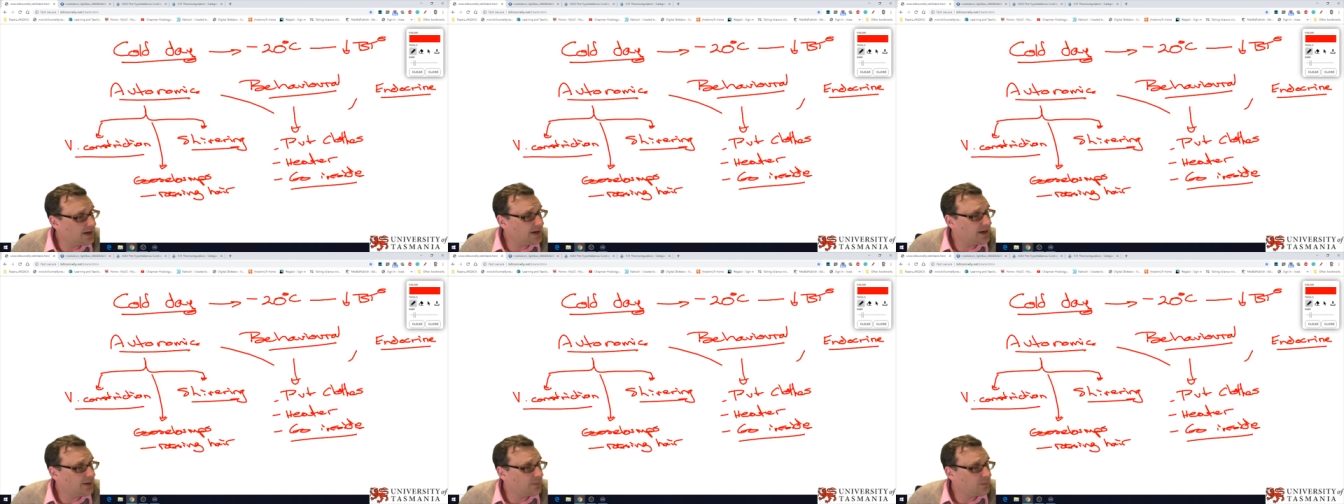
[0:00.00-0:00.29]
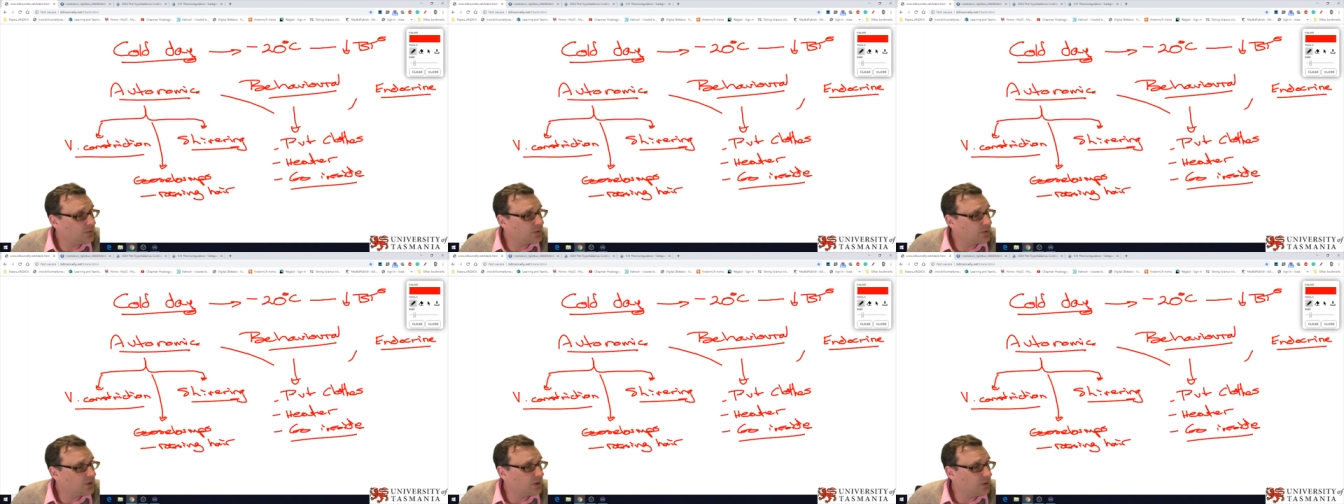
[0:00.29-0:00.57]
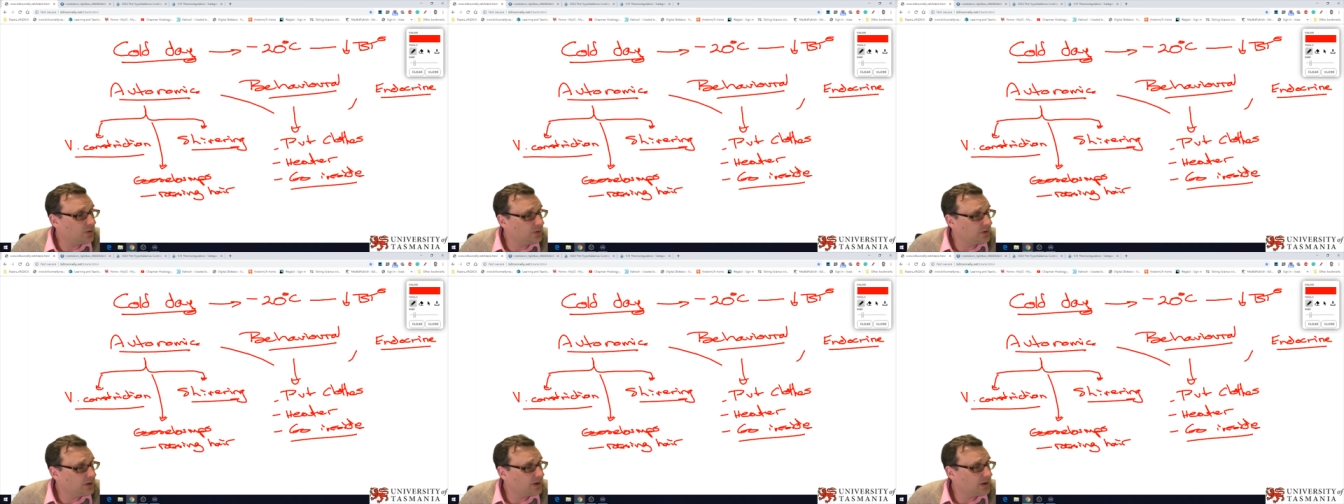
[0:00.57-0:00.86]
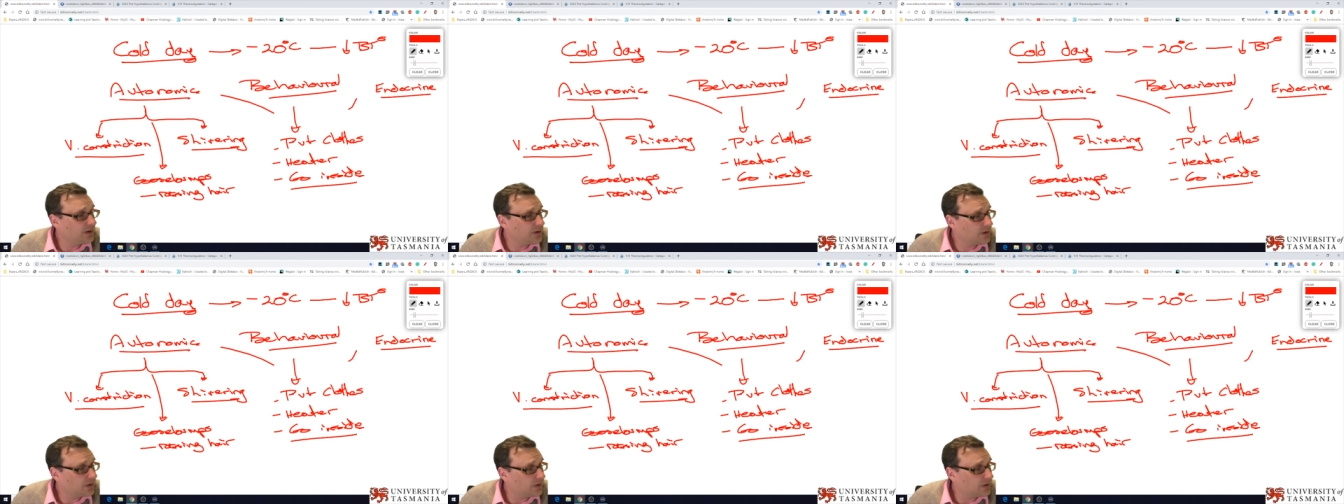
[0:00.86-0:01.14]
can heat input
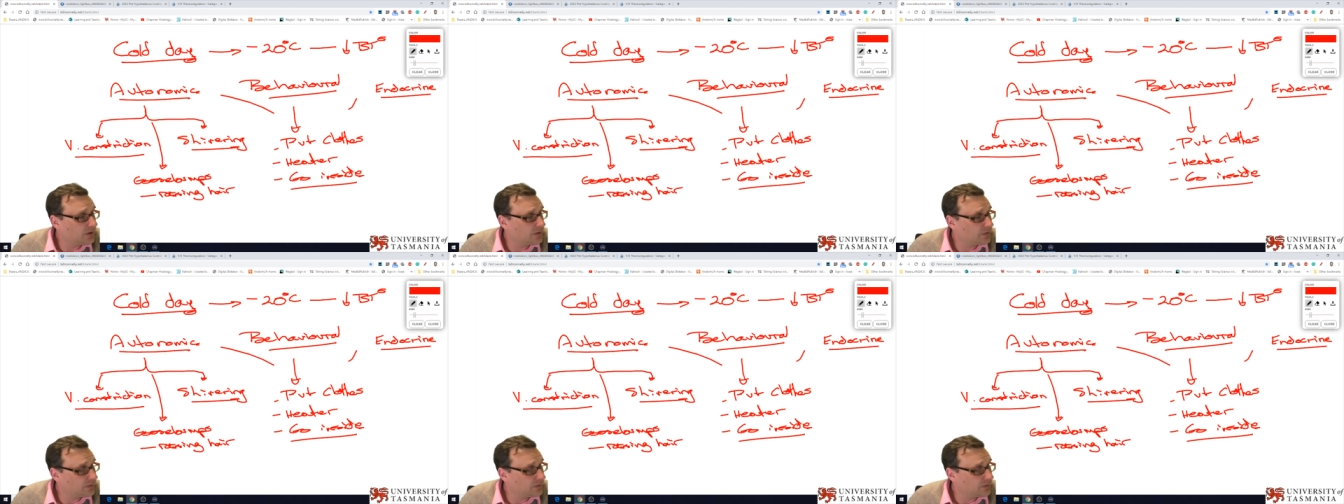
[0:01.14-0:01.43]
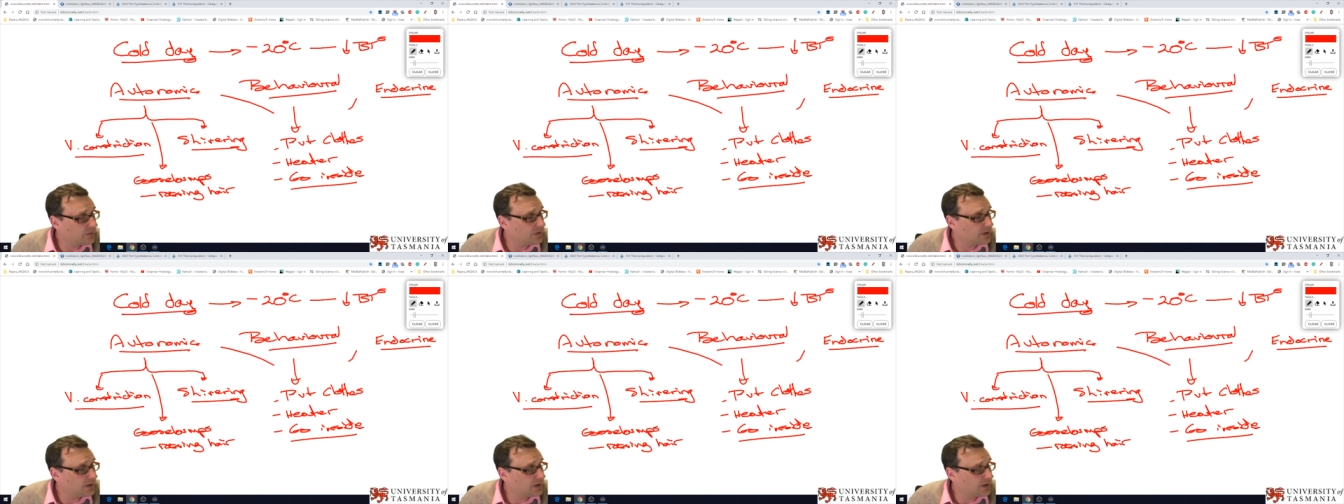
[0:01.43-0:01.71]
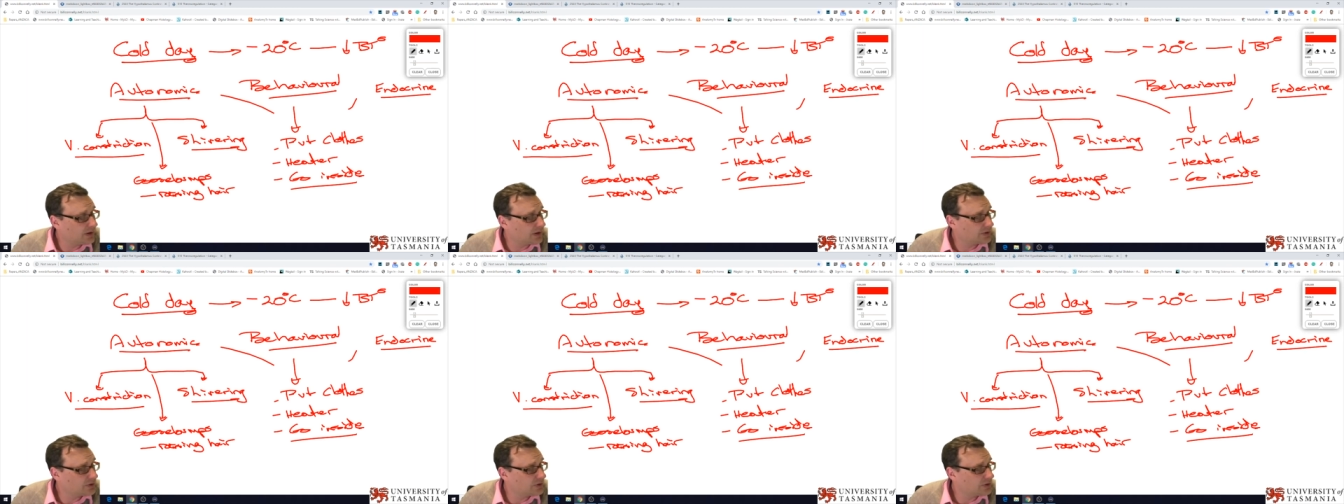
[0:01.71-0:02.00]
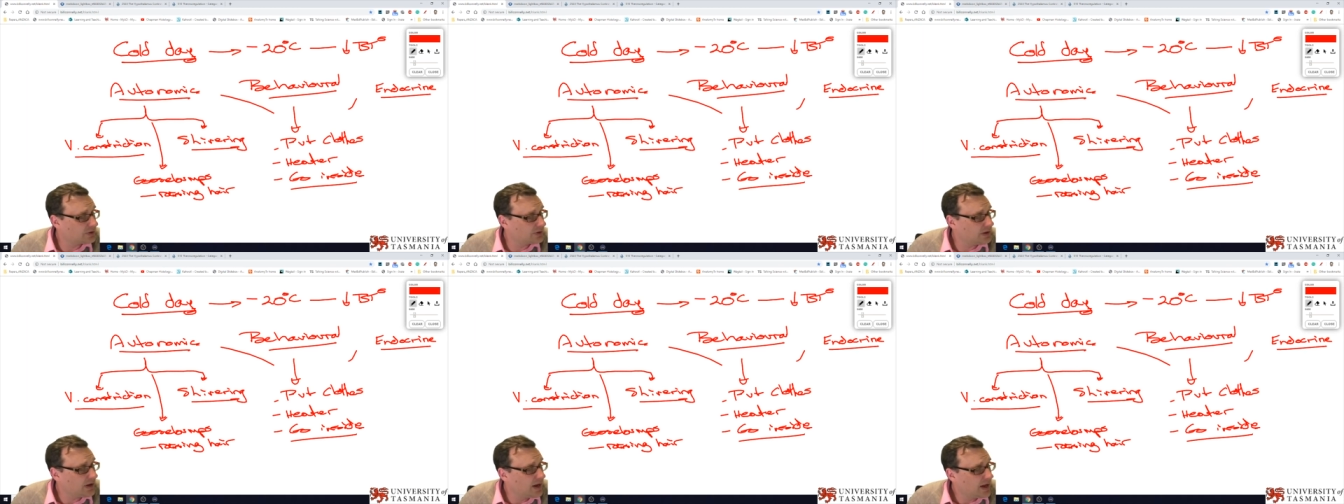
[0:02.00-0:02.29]
only occur through
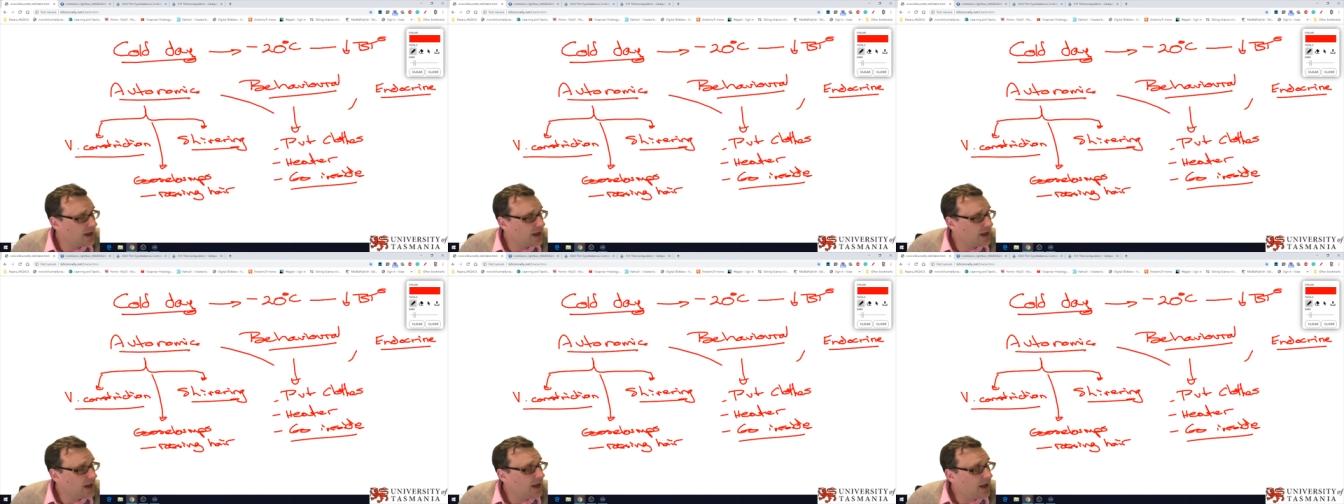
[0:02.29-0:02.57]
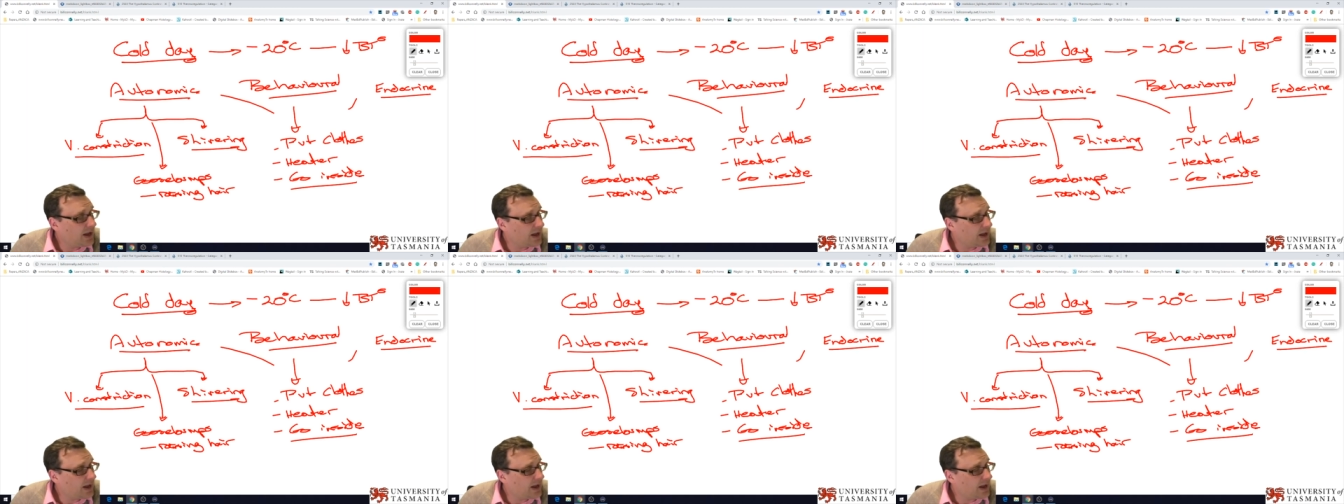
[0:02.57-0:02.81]
conduction